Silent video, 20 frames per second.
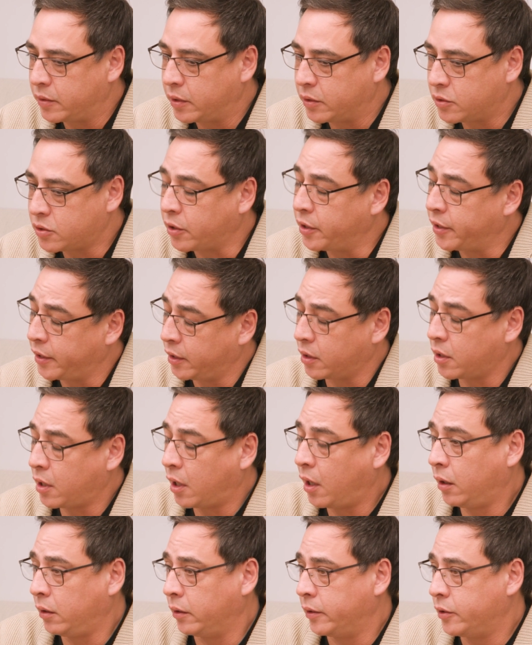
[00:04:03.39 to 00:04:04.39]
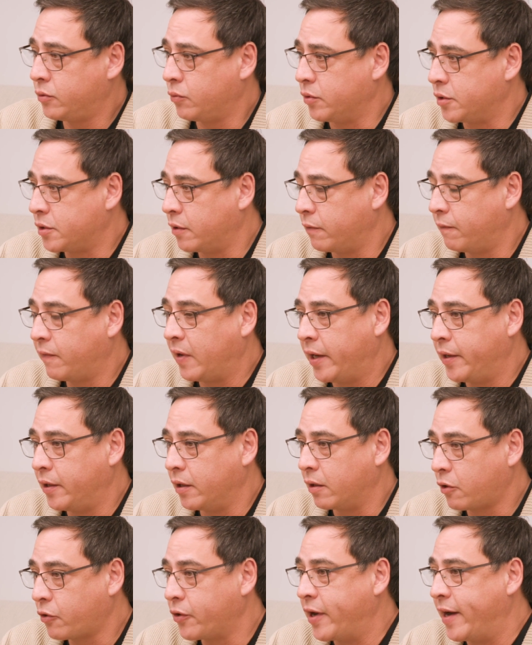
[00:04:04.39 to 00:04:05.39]
starting in college was to find
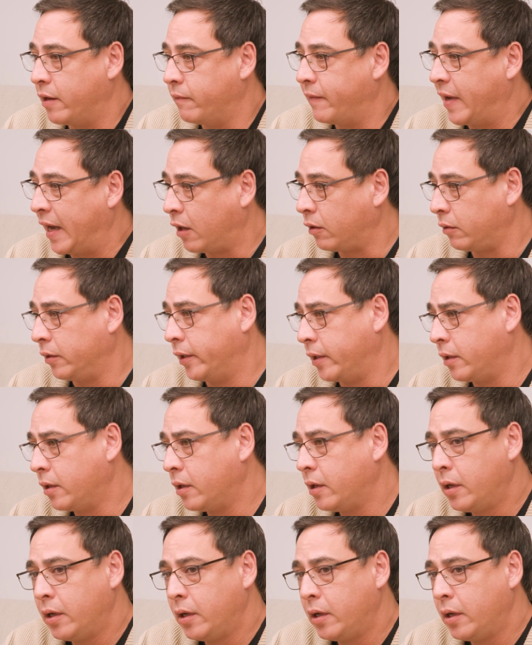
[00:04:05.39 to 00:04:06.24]
a creative outlet,